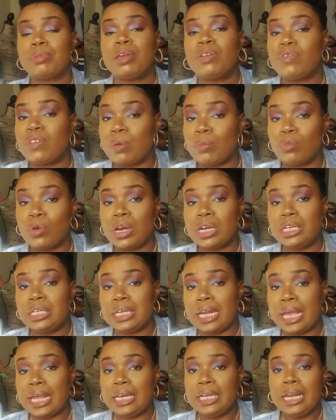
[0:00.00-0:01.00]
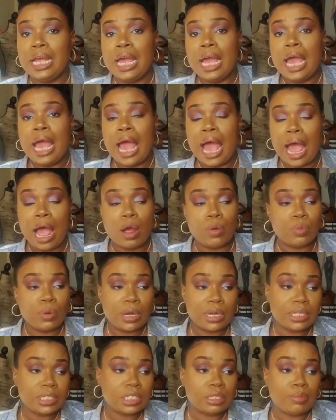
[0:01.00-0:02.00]
If I'm running late, I'll
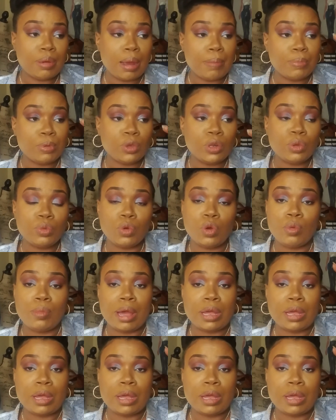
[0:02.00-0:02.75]
run into my beauty room.